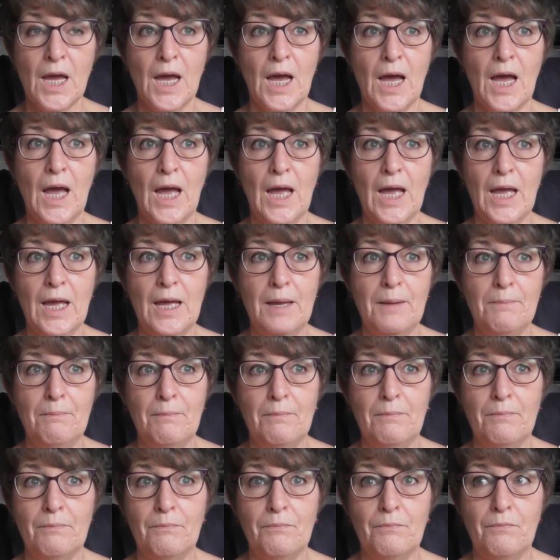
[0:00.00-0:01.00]

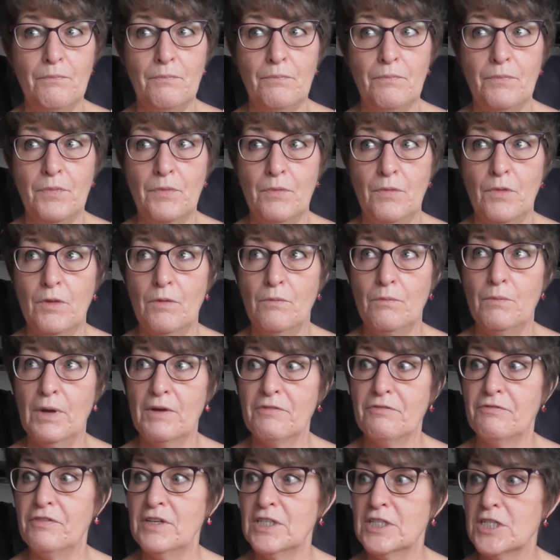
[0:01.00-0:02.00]
My
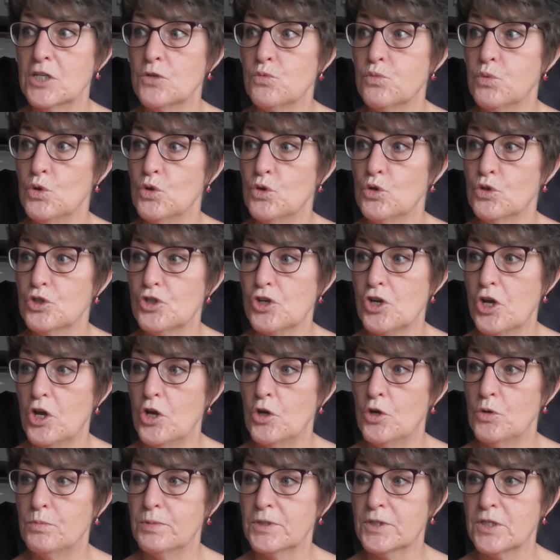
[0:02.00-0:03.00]
fitted
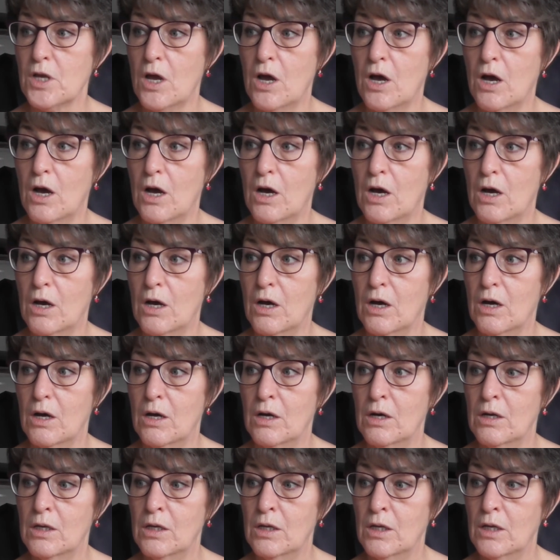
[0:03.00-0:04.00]
wardrobes
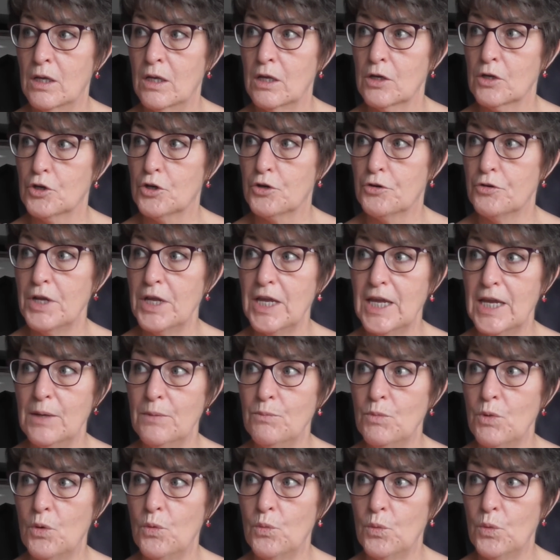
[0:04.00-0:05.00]
are
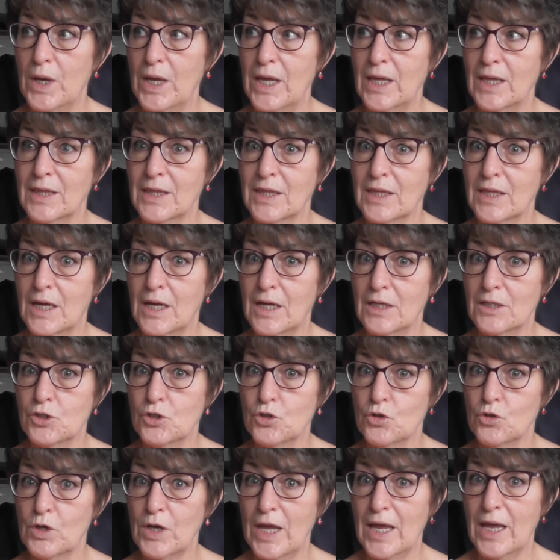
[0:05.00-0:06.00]
cream with a
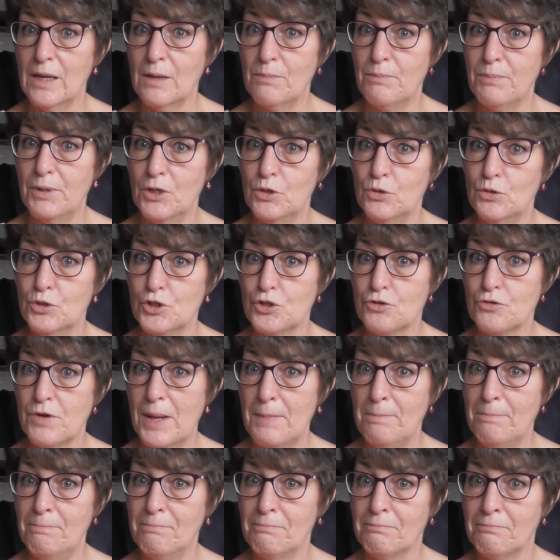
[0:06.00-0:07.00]
duck egg blue
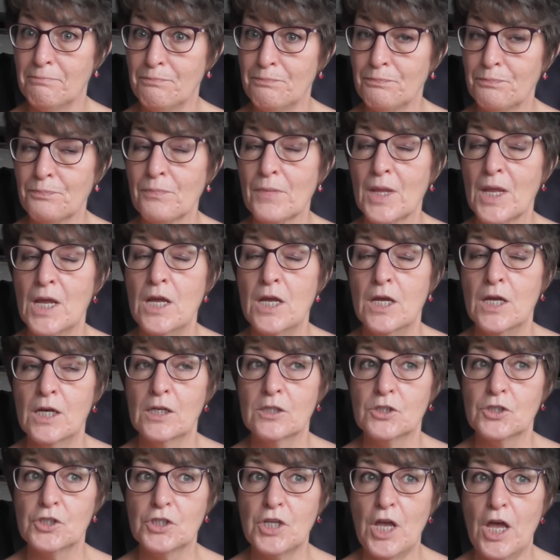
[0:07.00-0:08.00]
trim.
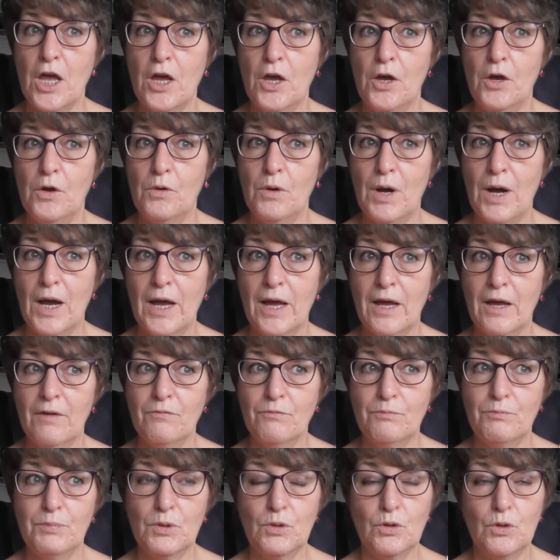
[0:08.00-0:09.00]
So I
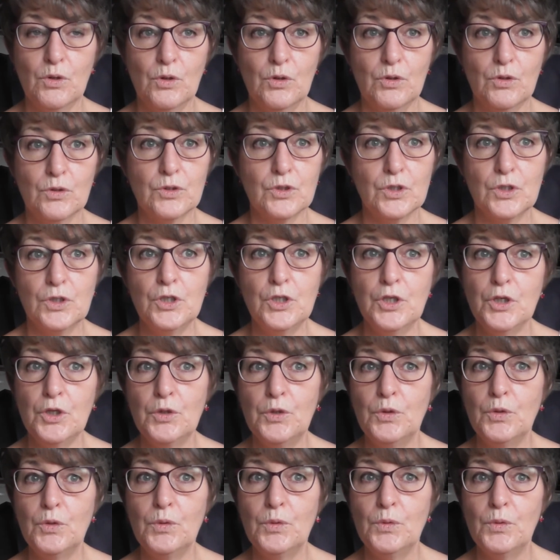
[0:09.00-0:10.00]
bought
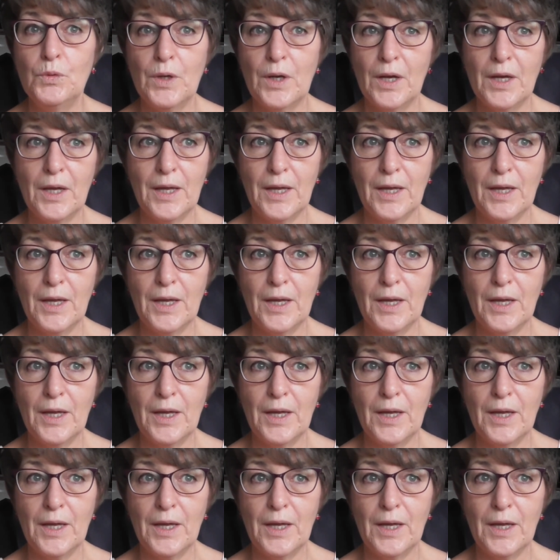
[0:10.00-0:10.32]
new,